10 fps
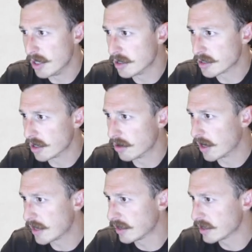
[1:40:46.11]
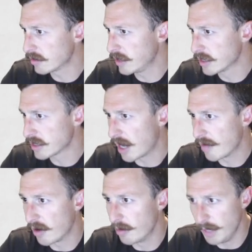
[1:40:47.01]
so I think this league is kind of
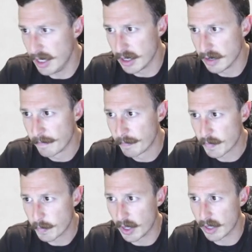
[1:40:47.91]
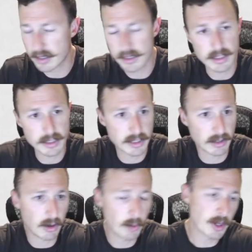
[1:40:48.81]
on me. But still,
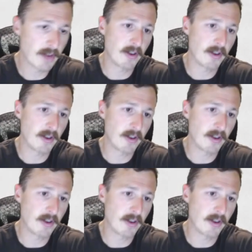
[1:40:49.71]
hope you had fun